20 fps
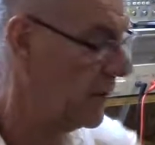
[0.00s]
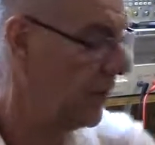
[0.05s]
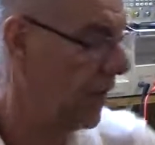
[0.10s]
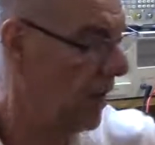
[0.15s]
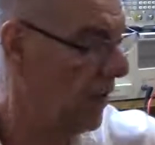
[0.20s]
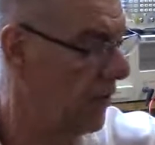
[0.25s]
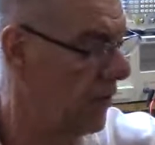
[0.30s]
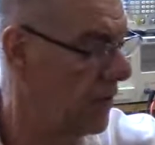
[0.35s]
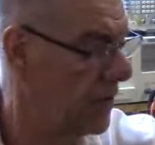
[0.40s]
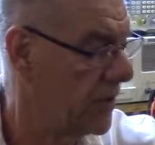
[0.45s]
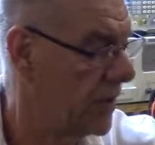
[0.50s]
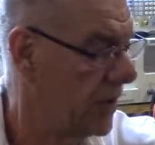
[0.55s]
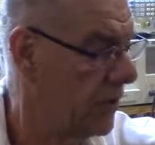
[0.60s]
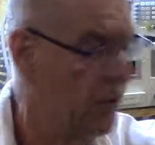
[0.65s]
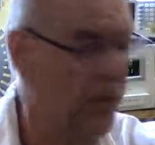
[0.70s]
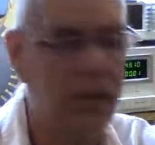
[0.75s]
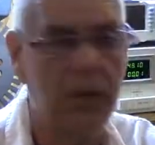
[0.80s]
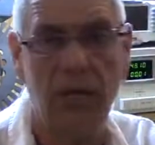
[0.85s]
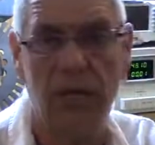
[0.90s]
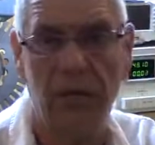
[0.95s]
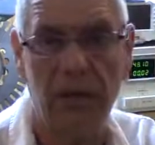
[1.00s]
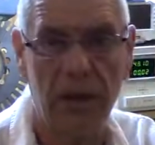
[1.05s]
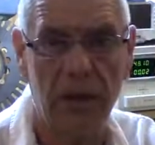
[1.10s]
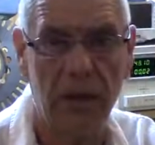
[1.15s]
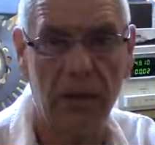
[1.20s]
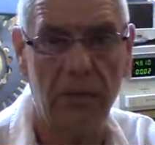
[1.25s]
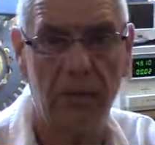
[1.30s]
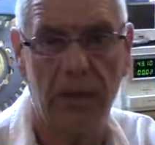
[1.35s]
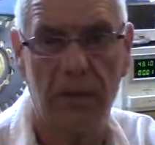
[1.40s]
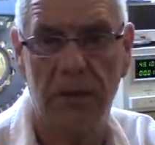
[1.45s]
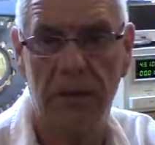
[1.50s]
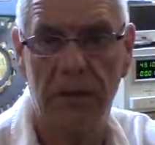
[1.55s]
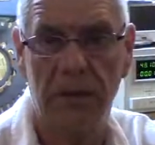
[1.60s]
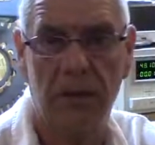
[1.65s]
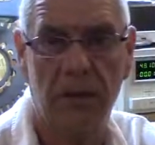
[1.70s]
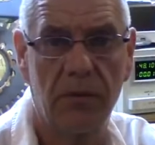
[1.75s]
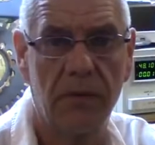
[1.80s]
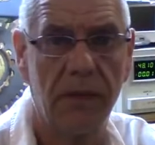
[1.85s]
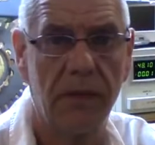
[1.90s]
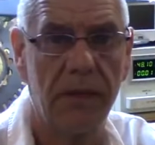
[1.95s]
driver has got rectifier because it's
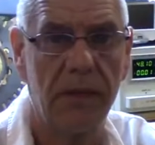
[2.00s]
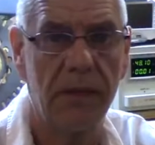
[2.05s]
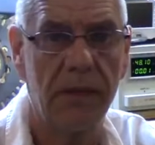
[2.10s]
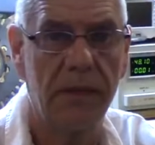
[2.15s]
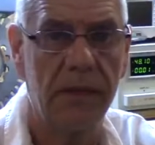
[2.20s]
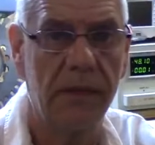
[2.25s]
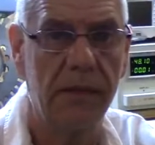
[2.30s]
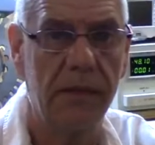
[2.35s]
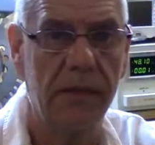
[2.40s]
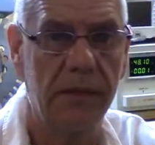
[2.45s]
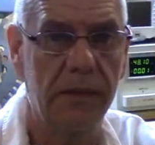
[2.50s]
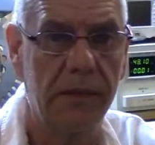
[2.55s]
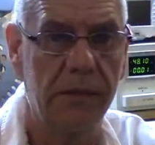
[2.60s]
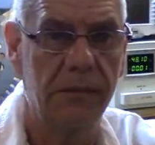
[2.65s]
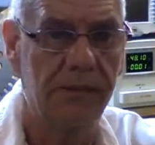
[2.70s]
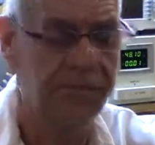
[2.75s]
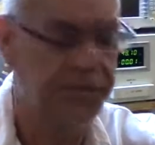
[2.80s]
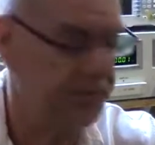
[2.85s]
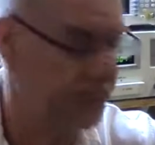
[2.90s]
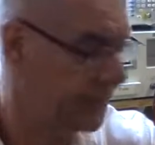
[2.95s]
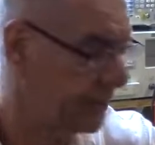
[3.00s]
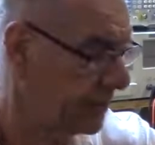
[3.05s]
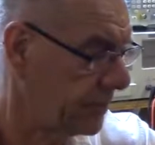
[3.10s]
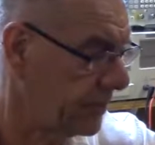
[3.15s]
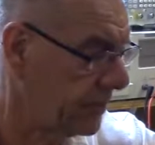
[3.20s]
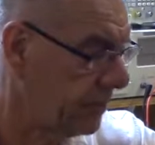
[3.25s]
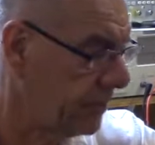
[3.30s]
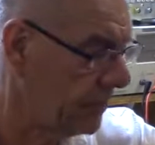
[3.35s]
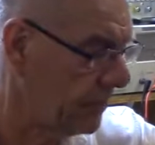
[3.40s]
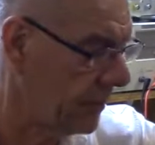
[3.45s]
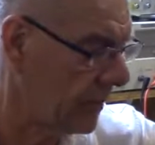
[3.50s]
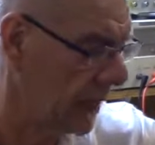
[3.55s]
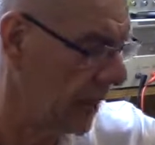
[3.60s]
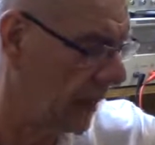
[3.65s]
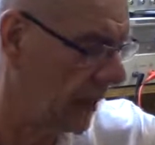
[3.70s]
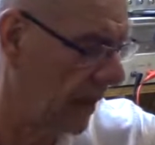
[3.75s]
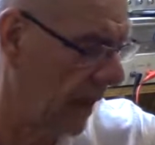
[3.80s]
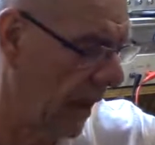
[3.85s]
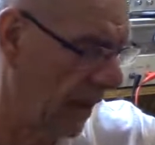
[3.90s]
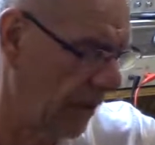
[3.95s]
creating DC.
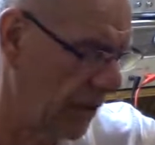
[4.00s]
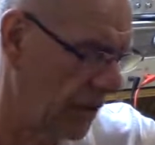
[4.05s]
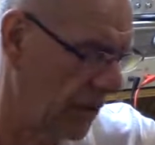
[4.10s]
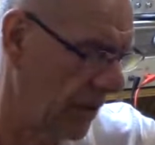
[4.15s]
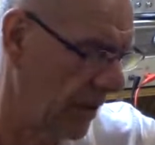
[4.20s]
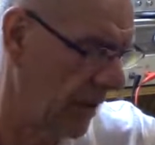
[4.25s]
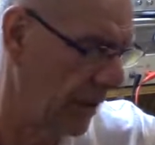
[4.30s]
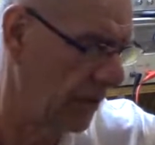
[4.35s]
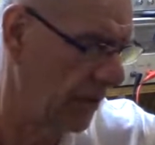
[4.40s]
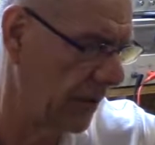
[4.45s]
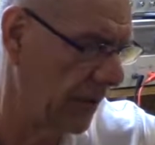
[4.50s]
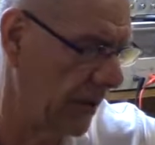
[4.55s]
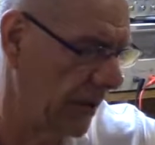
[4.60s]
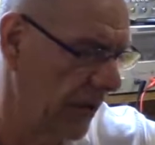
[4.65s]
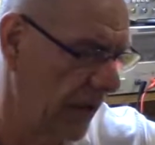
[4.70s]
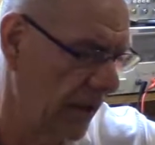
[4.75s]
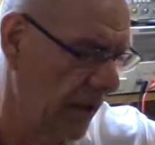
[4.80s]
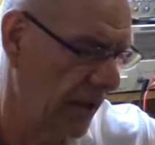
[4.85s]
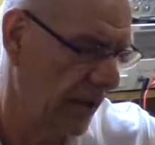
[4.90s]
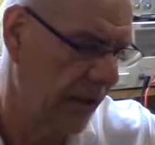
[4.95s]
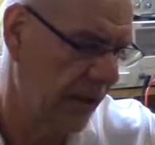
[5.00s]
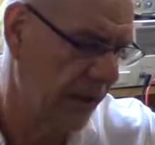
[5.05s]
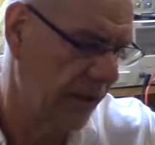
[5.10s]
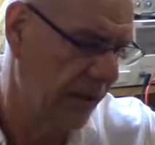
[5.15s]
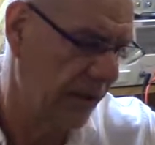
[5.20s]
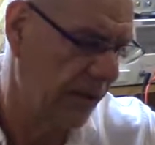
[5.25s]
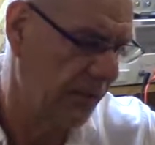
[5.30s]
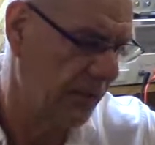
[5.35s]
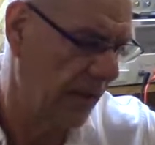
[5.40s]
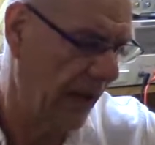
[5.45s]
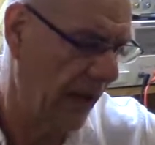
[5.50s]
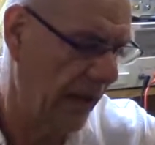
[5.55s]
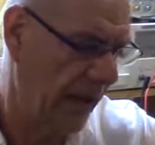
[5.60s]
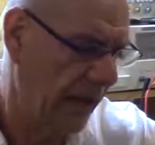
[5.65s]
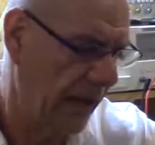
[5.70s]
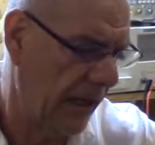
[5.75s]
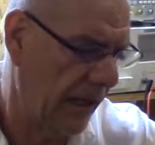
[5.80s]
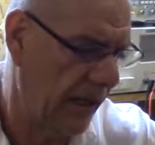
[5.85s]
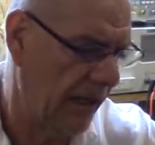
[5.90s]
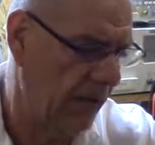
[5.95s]
And I was running with this
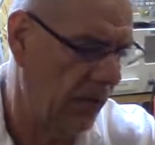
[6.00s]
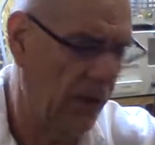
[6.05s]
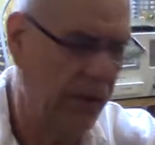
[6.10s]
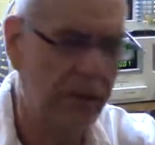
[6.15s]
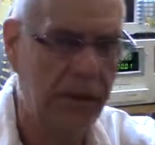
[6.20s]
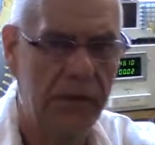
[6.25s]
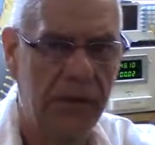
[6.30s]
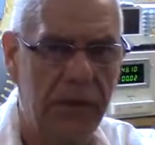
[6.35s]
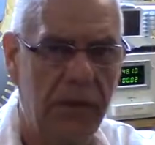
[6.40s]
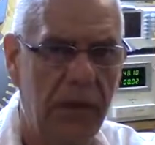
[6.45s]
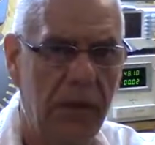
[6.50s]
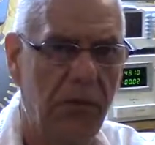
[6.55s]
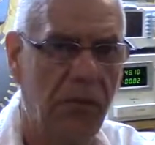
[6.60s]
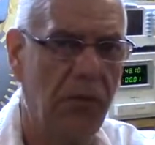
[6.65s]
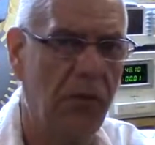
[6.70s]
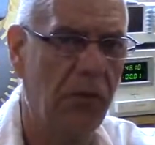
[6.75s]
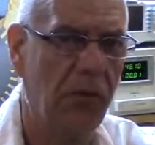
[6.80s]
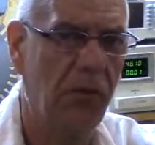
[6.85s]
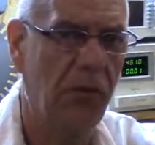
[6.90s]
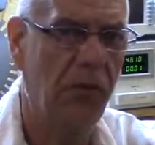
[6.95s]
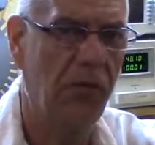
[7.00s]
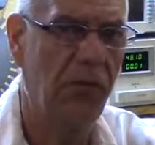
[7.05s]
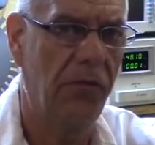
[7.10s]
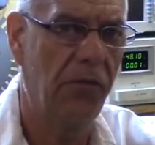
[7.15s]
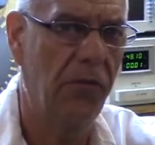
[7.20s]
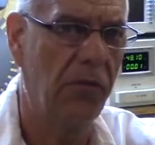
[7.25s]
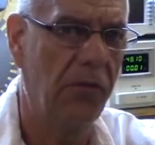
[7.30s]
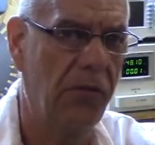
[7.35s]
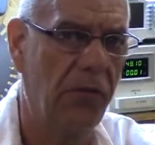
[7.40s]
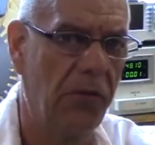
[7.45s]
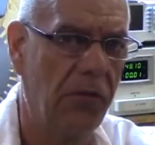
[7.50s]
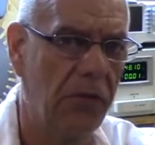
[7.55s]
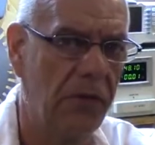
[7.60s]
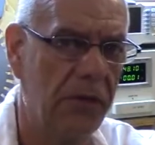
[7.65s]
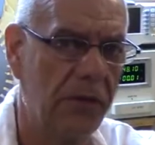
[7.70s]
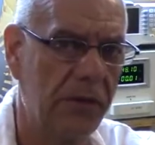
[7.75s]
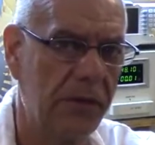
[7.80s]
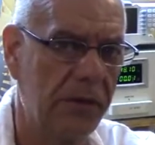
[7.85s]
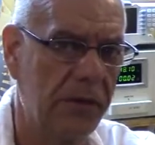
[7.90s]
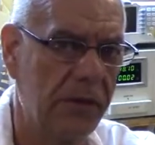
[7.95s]
light. I can run this light full
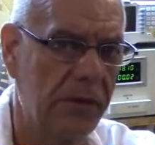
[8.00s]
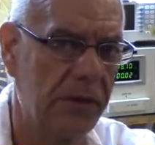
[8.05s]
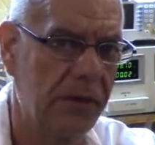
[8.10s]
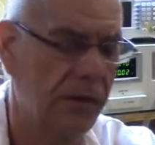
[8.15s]
force,